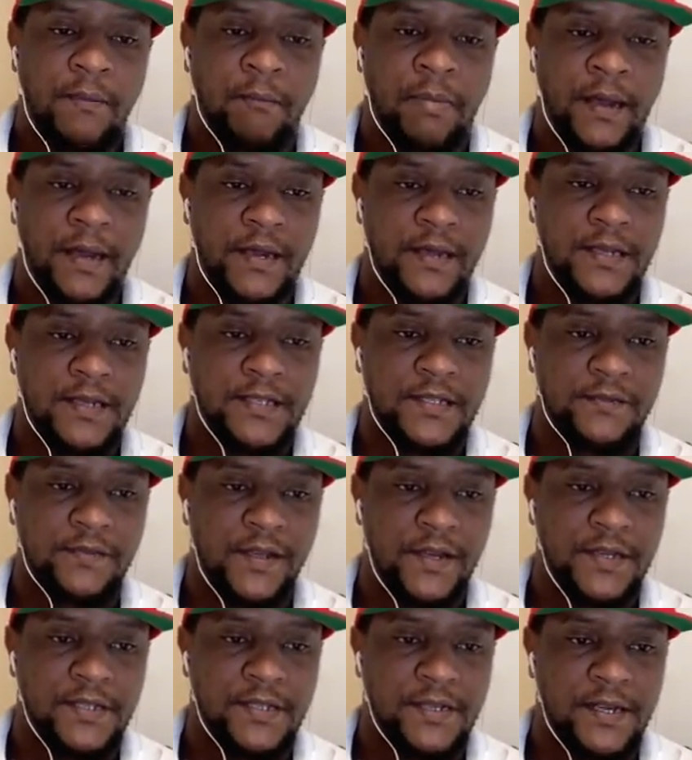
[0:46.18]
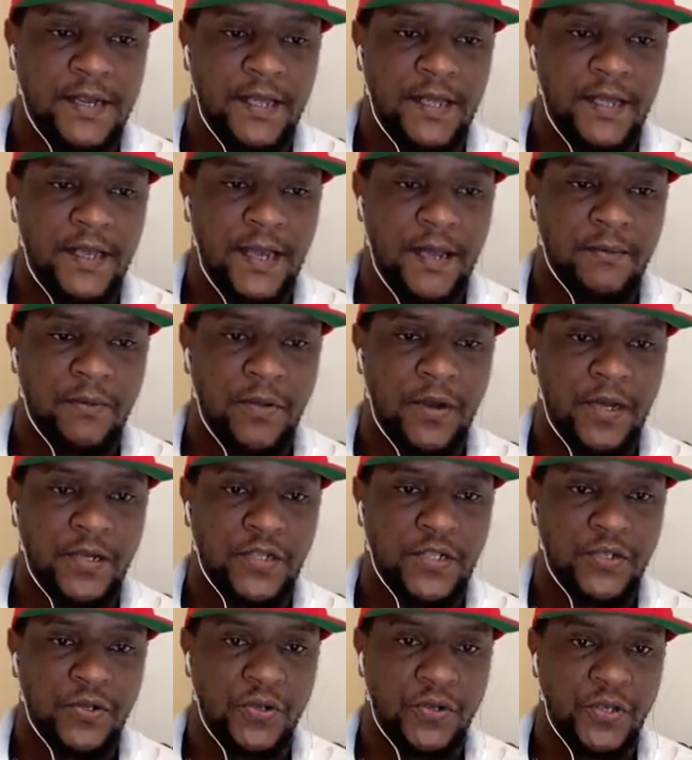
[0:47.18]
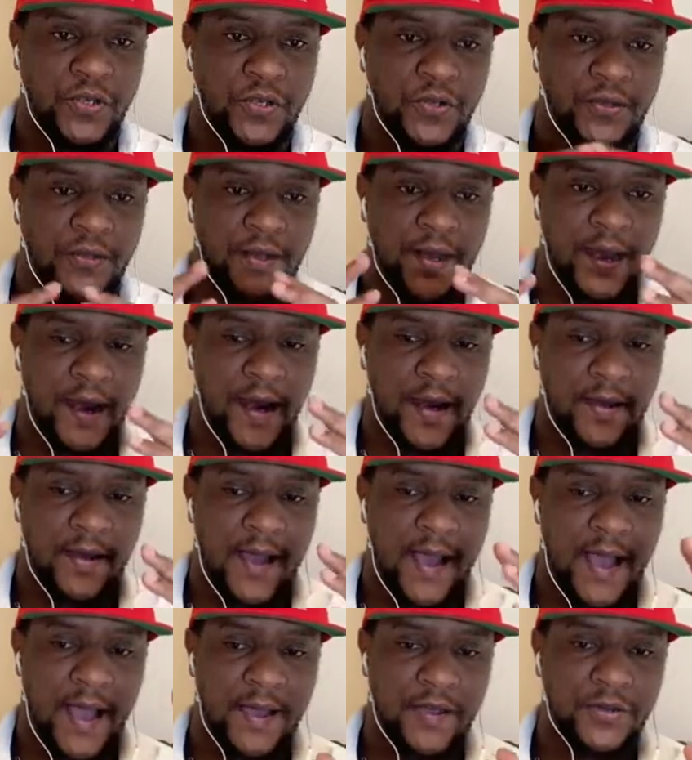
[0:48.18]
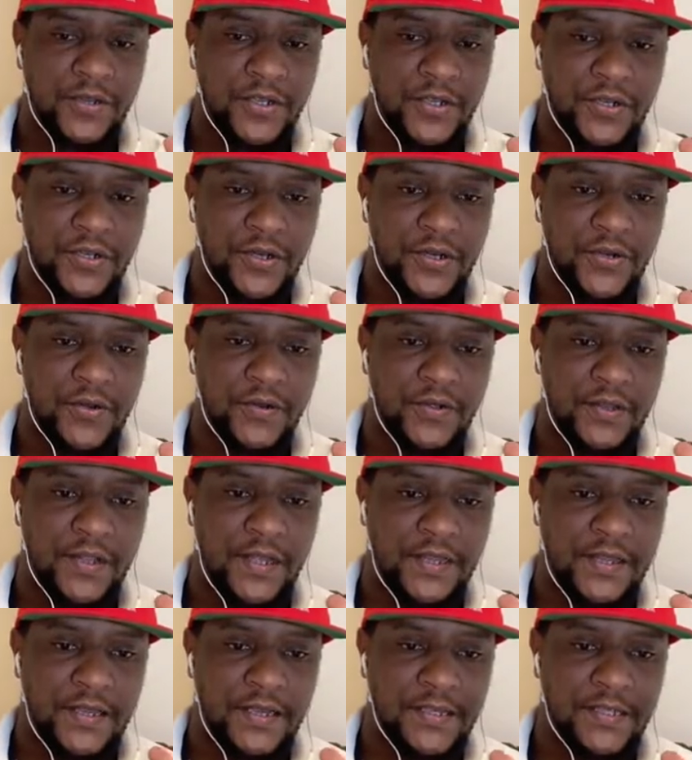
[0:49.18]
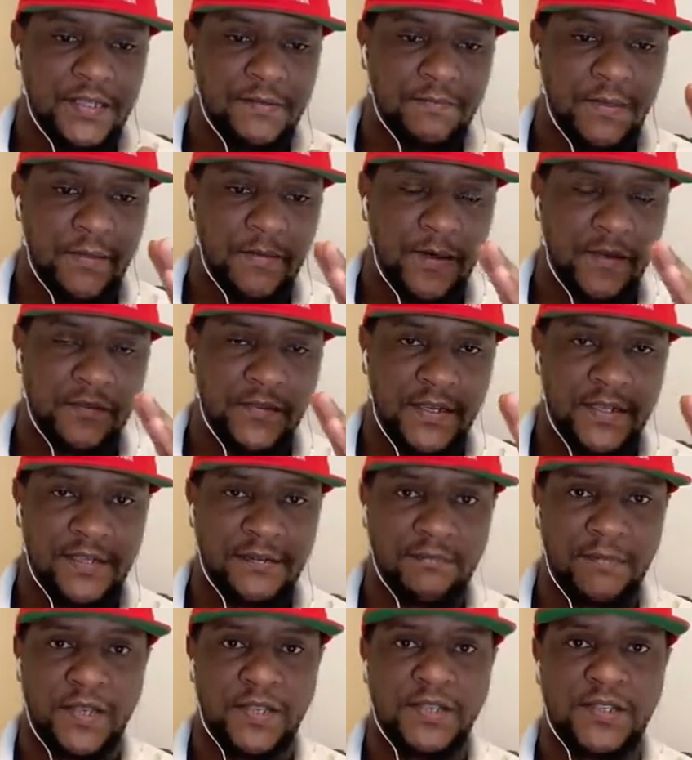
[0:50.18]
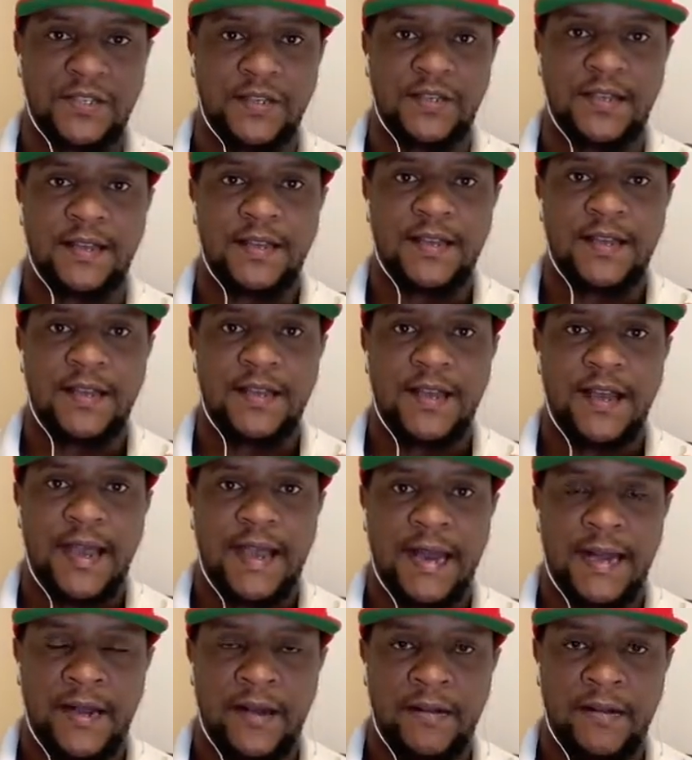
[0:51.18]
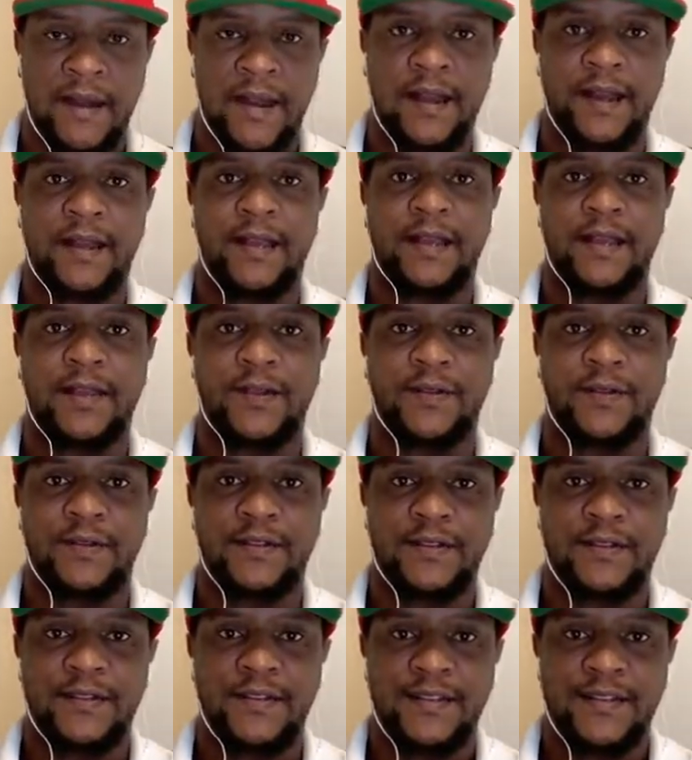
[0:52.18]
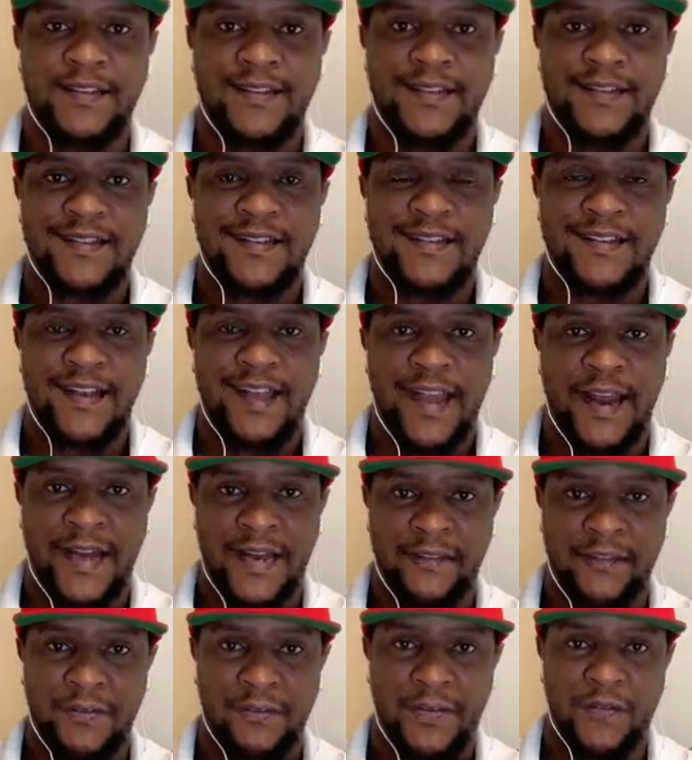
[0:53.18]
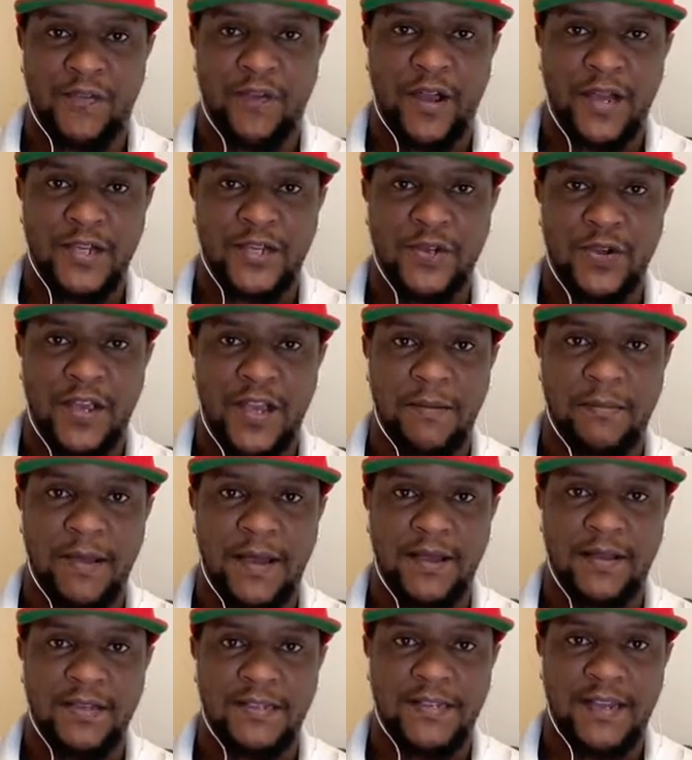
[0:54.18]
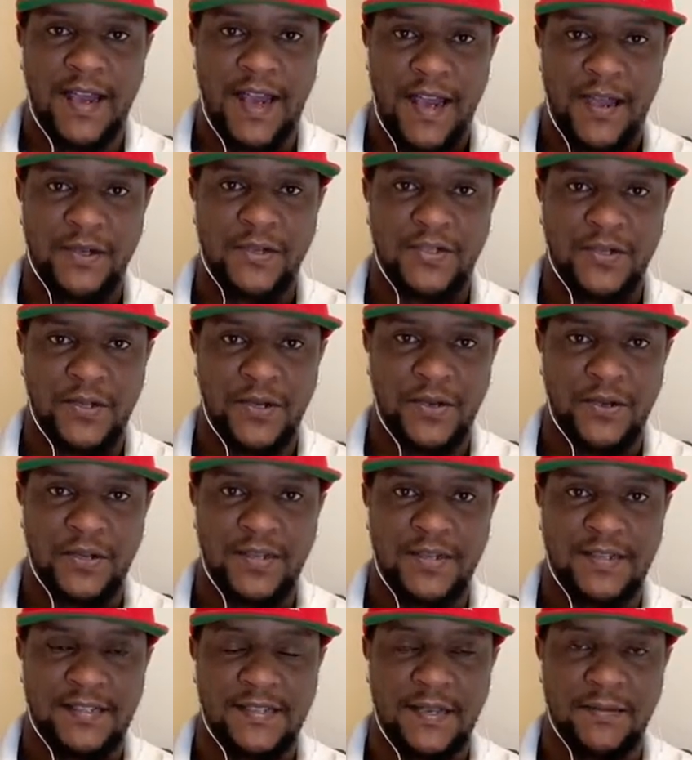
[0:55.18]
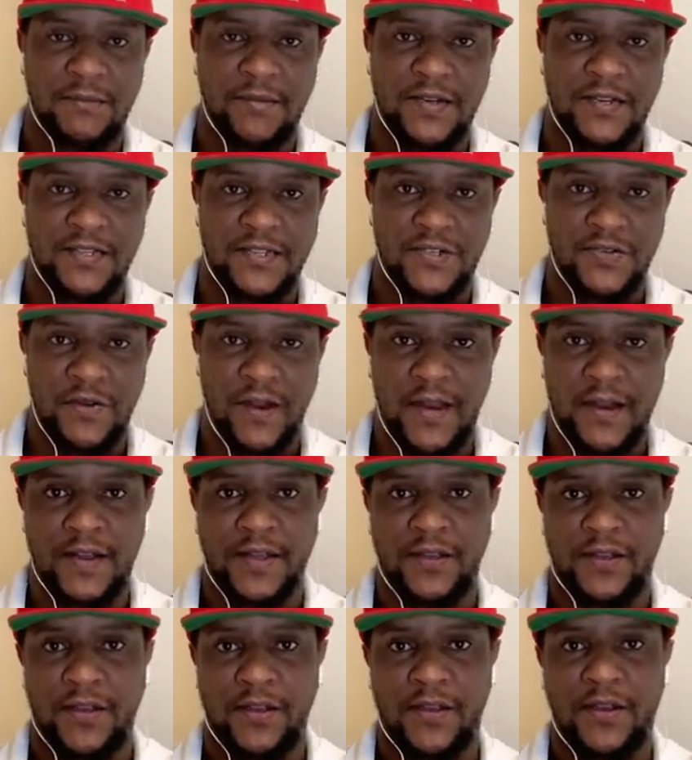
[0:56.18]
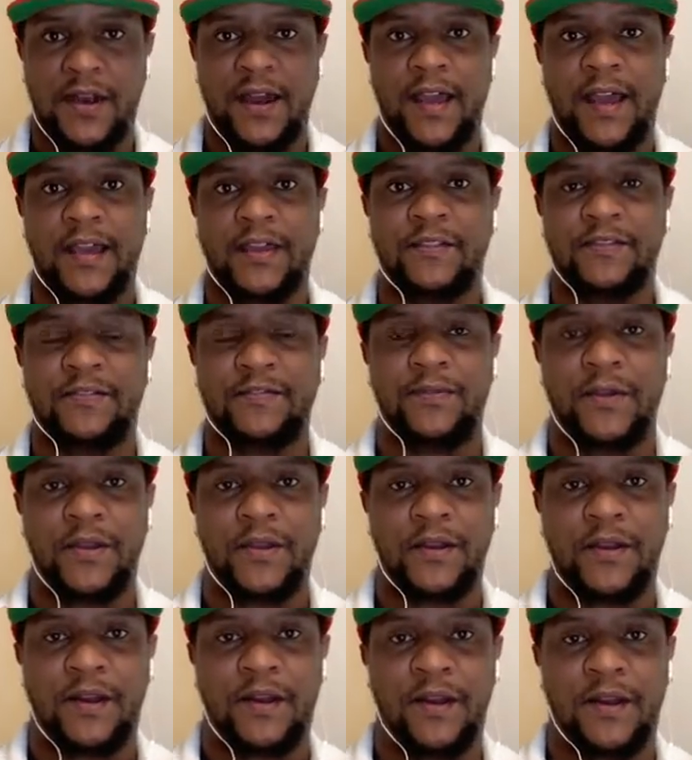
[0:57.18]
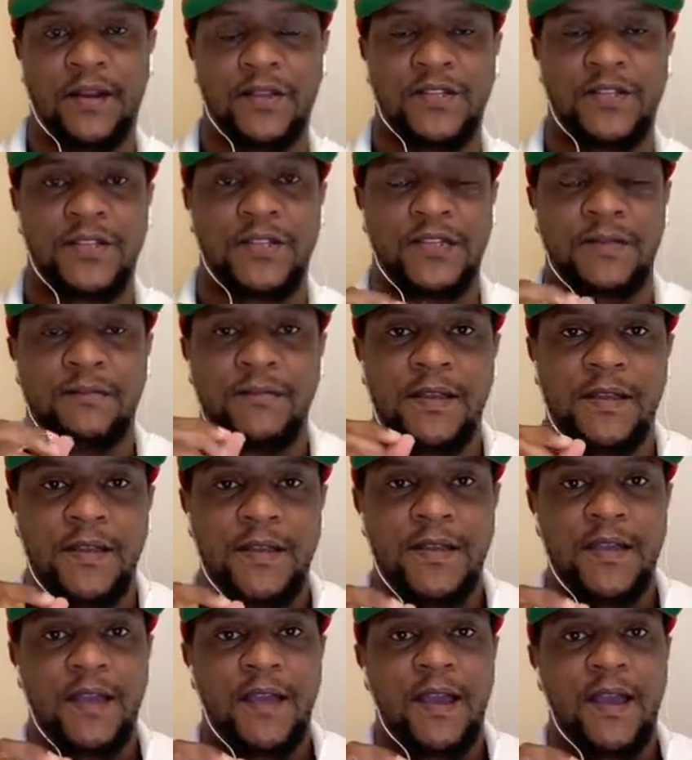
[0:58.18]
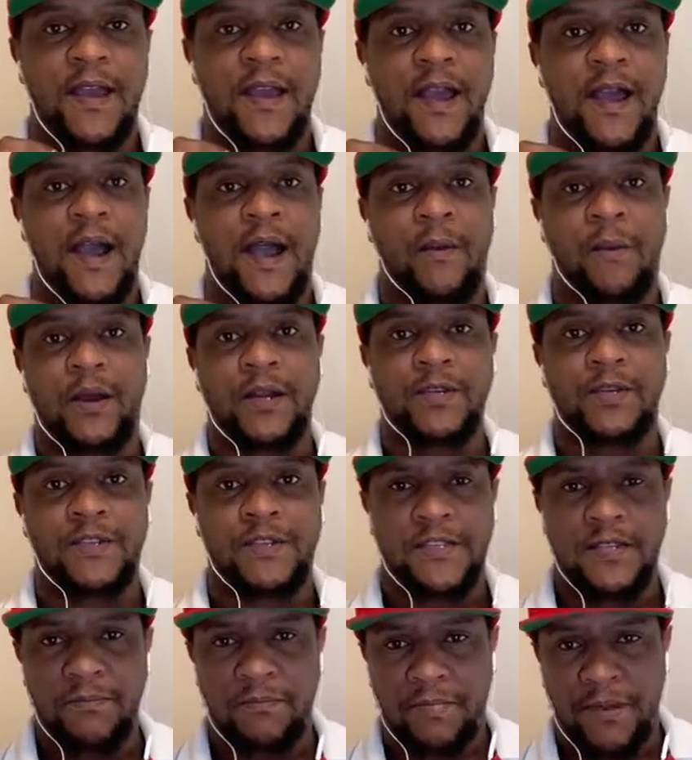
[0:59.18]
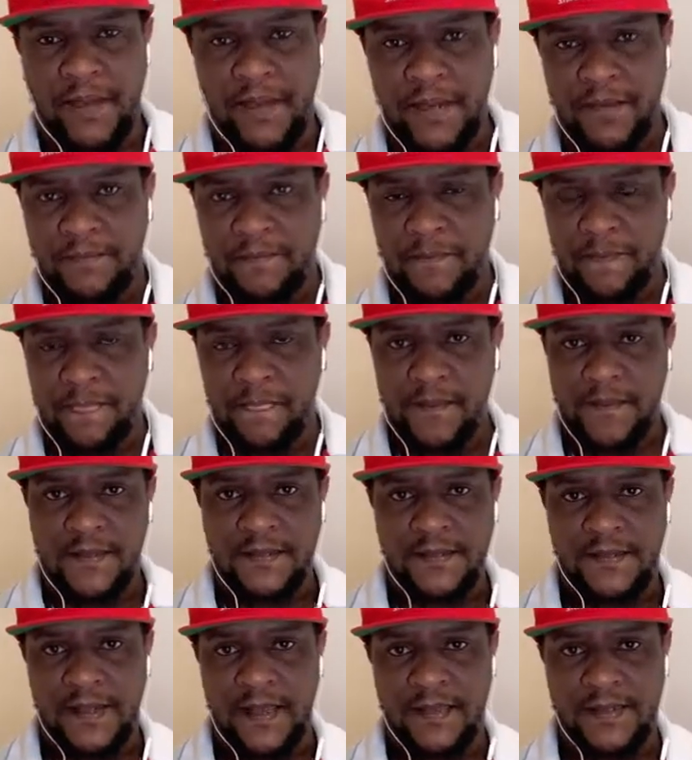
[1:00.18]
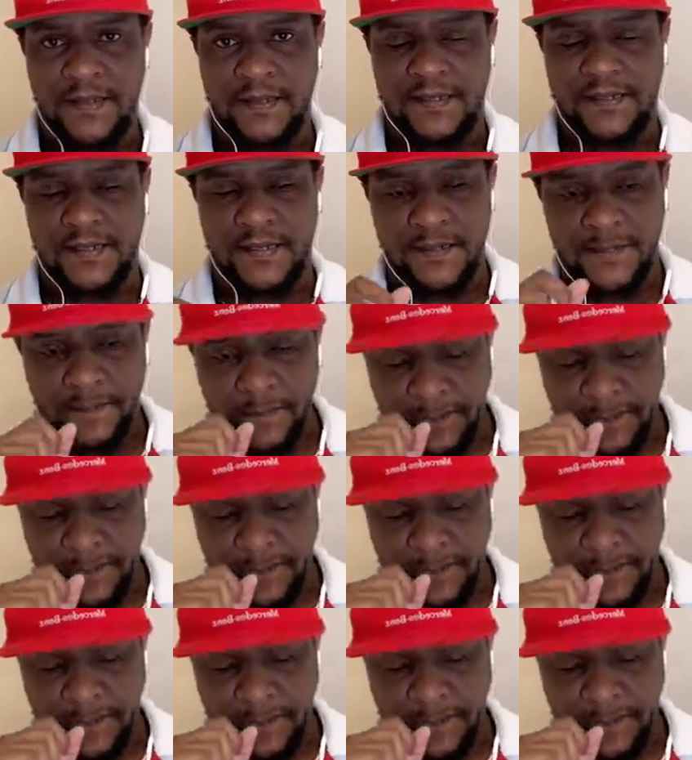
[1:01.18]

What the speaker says: But in this video today, I'm going to show you now, how do you know that these people I've just mentioned are draining you? And even before I talk about how to know that somebody is draining you in your life when you're in a relationship, I want to simply say this.